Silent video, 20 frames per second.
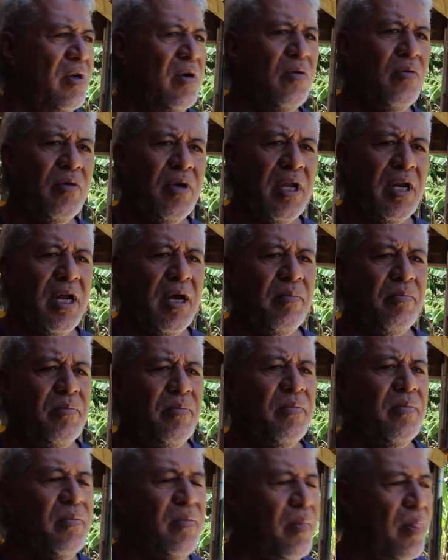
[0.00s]
Look it up,
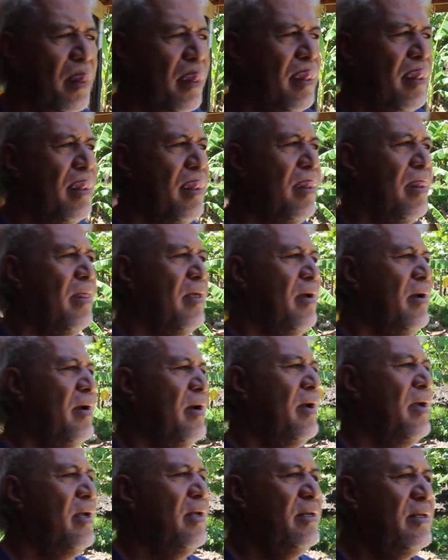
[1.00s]

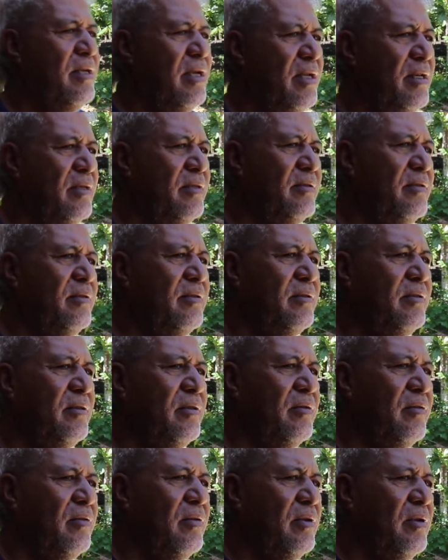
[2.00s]
and then
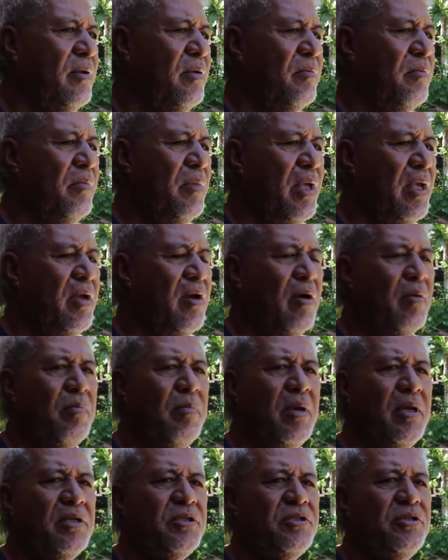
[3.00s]
may God
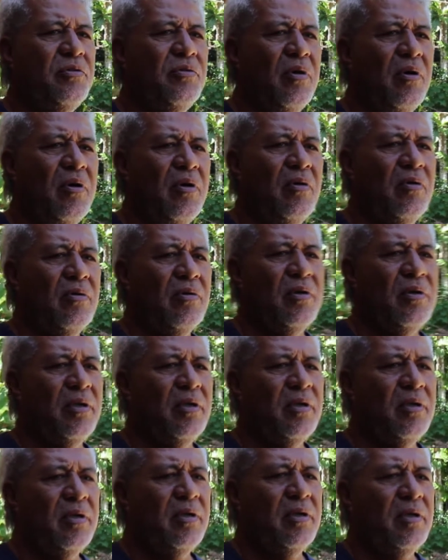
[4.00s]
bless you all
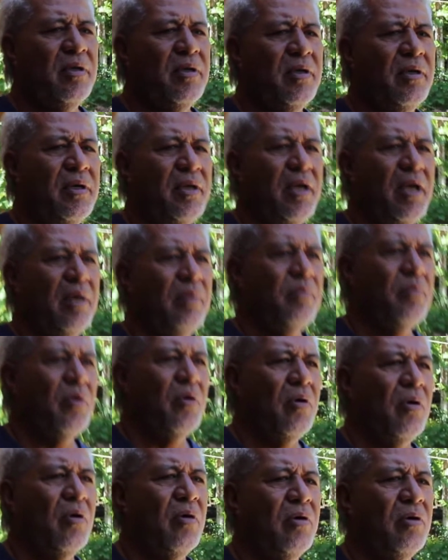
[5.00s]
and
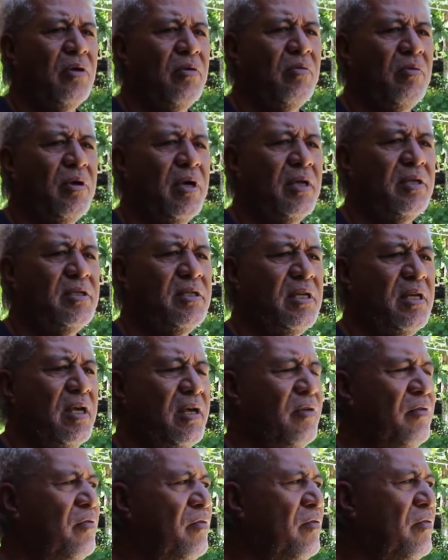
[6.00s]
prolong you guys'
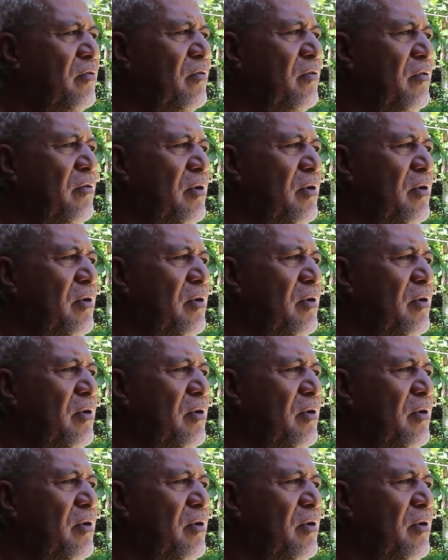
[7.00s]
life.